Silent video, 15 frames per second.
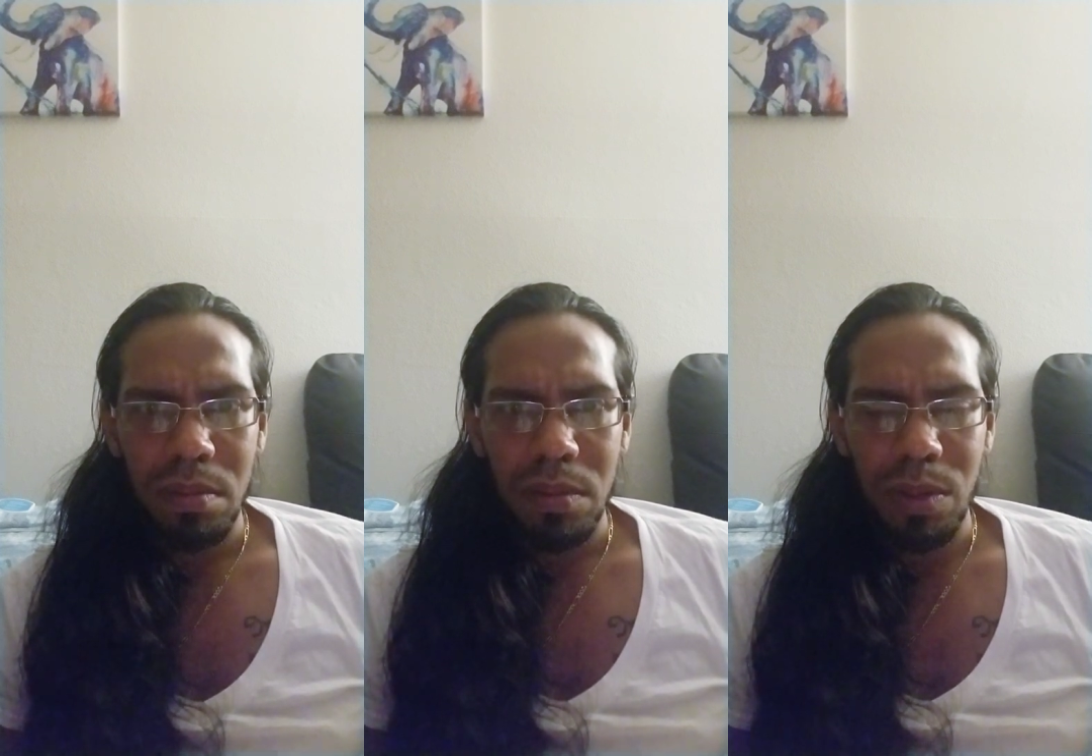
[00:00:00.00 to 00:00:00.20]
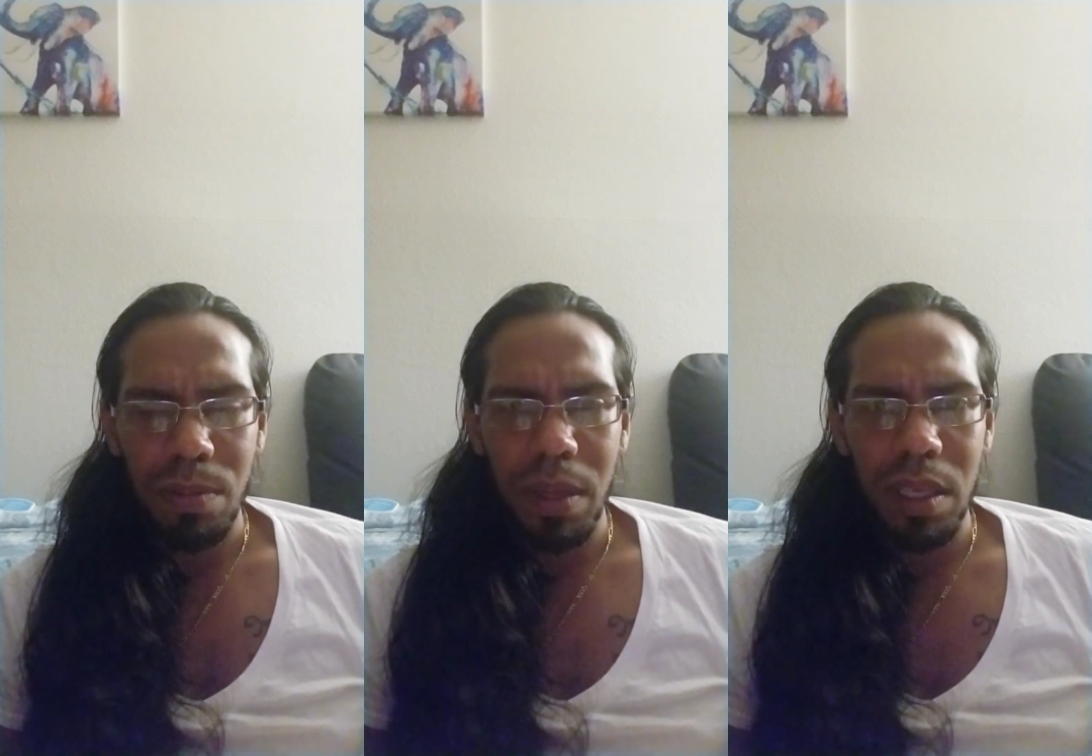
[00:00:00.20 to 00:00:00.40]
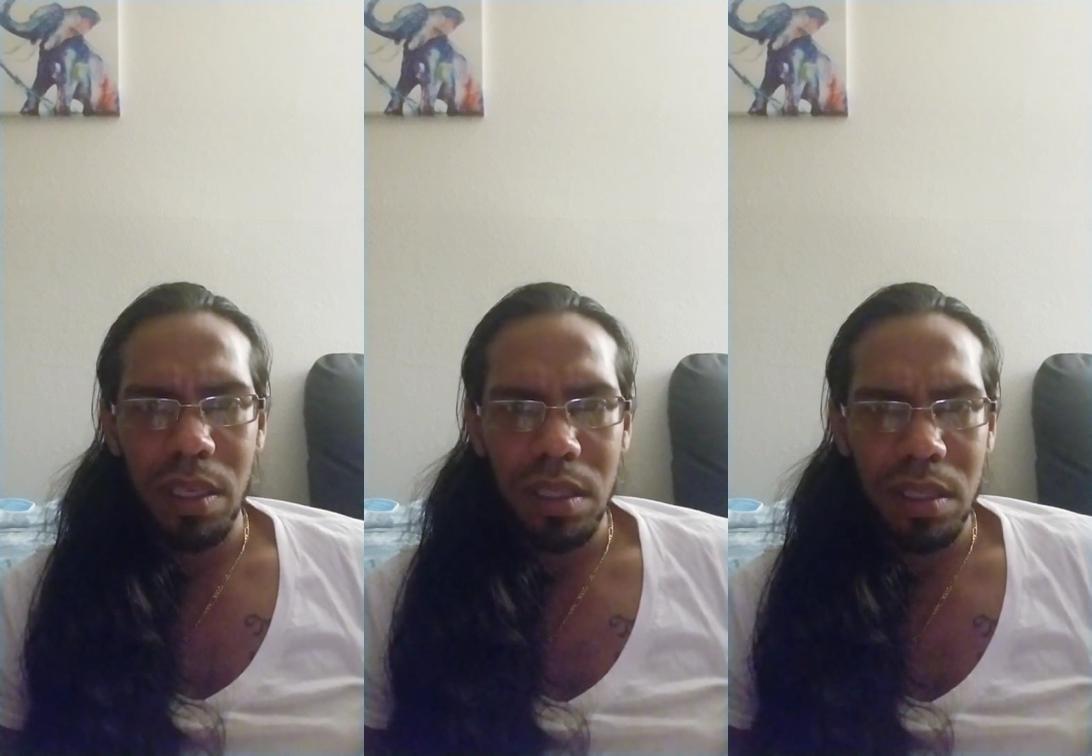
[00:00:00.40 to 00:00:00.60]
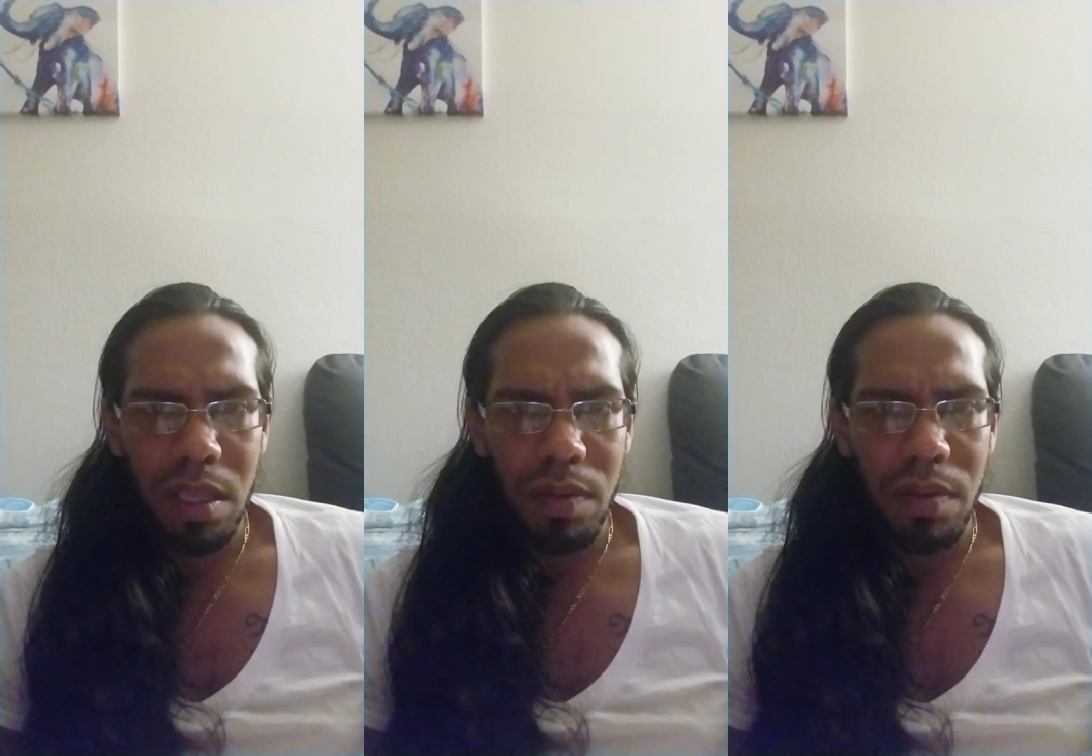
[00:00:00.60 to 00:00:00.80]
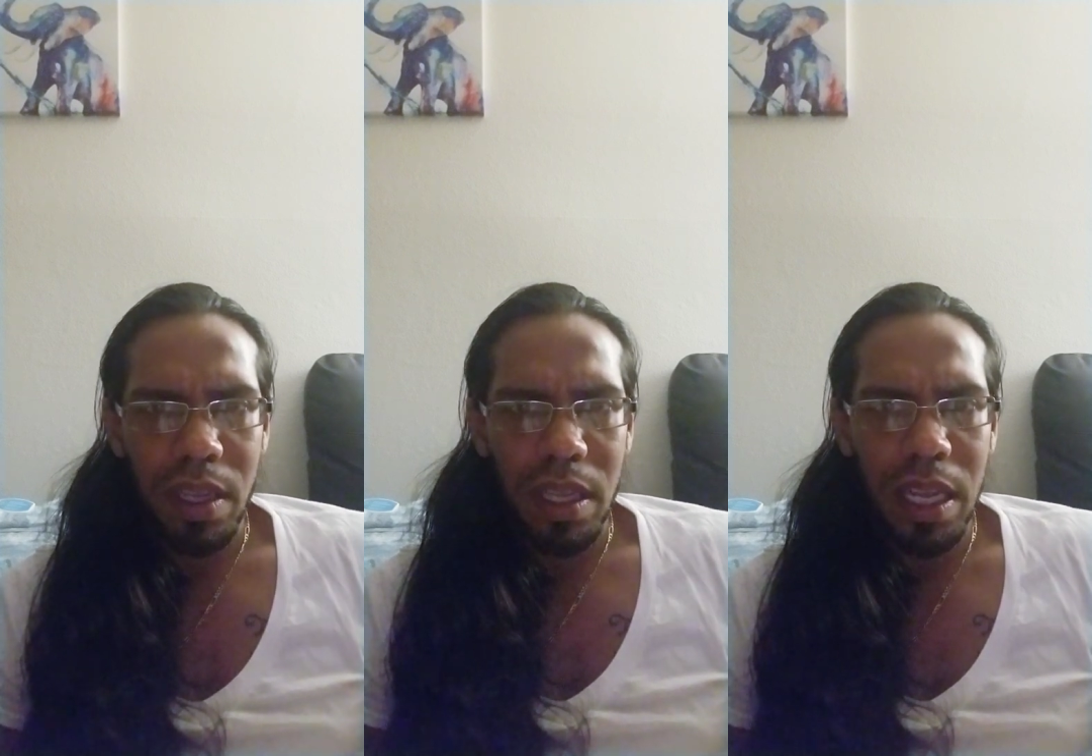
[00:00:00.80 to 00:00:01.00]
You're making
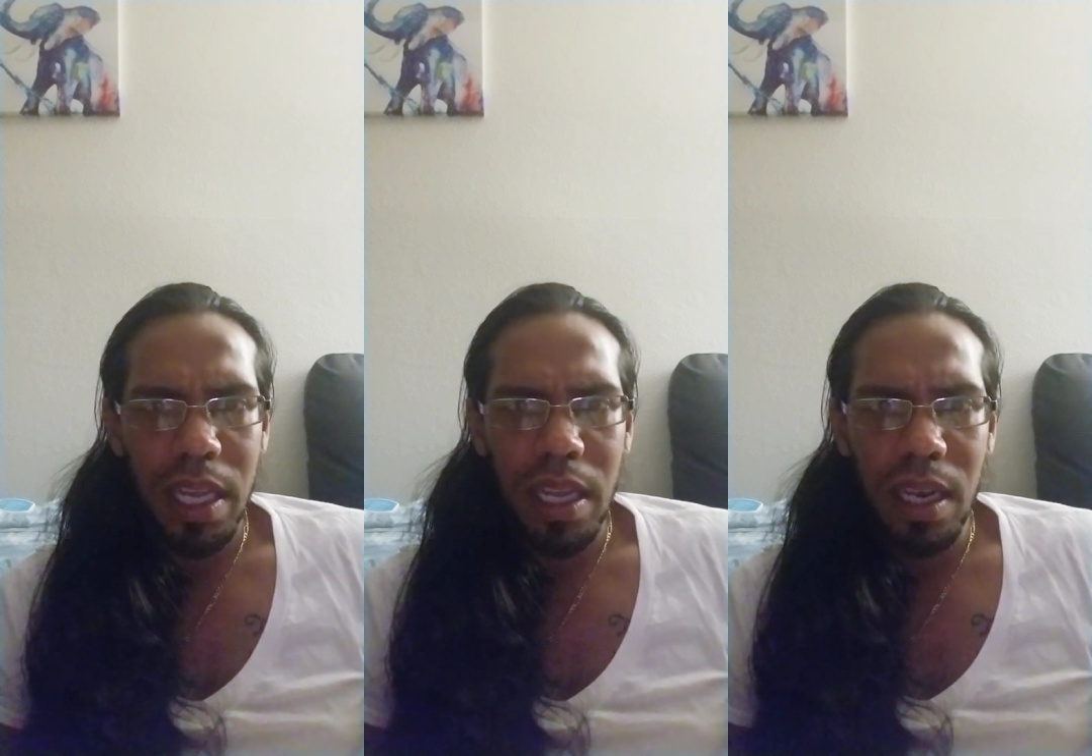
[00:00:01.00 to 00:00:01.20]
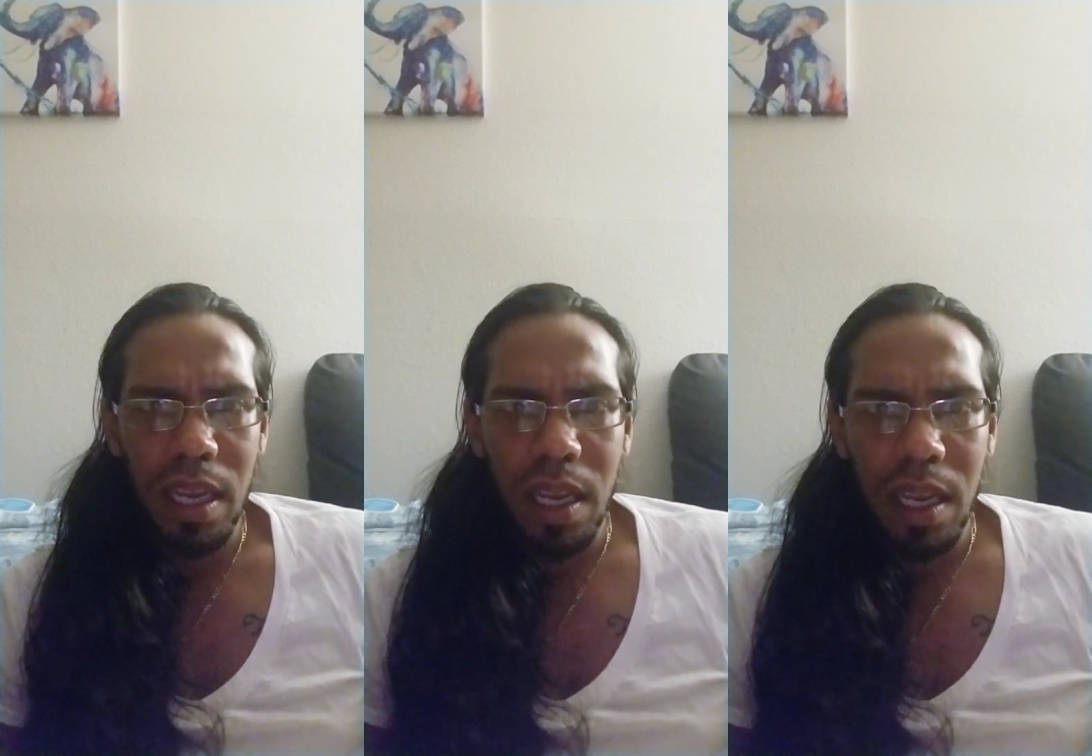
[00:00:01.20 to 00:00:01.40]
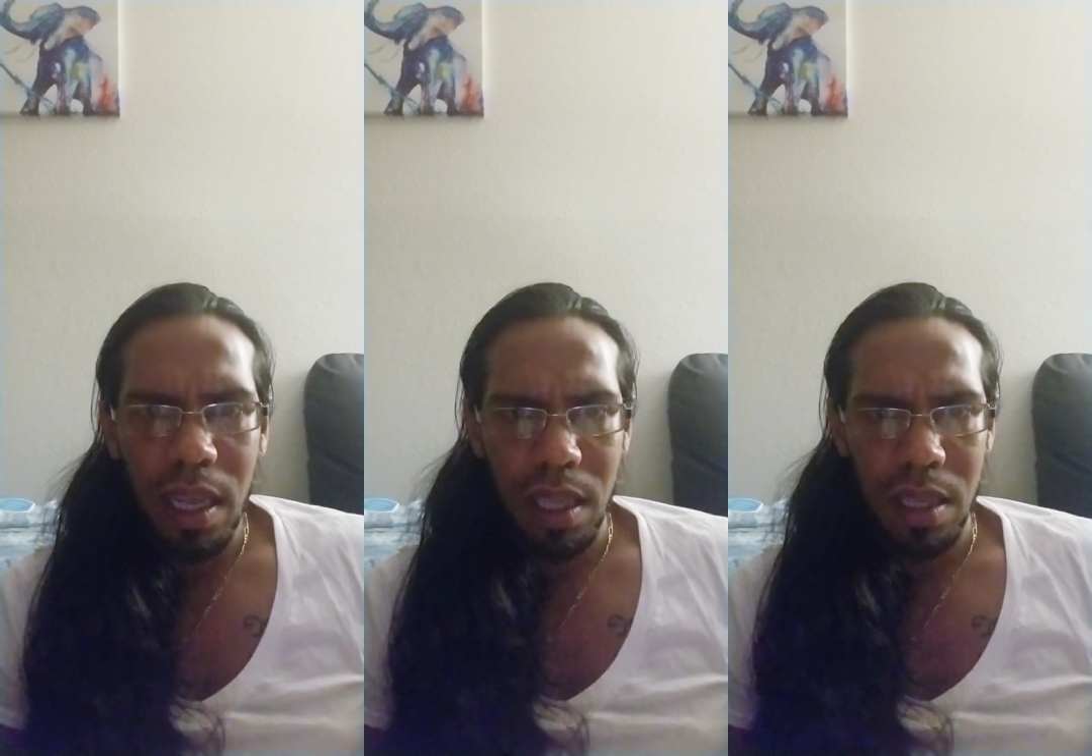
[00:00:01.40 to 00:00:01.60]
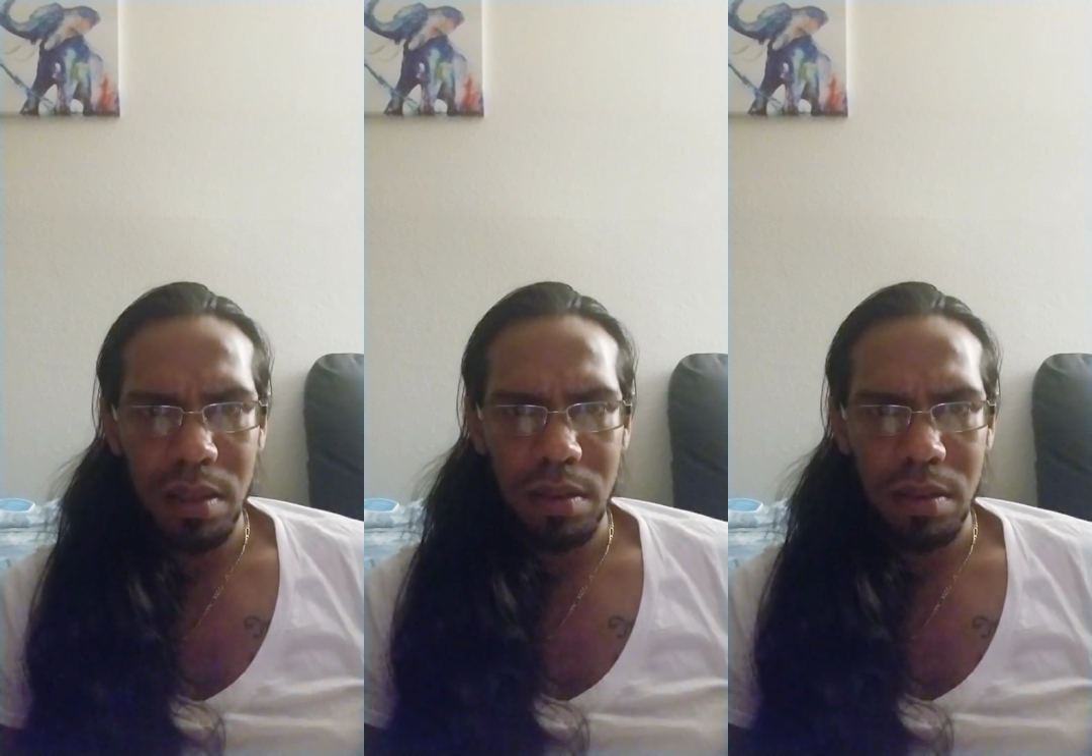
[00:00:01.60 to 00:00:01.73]
yourself look like an idiot.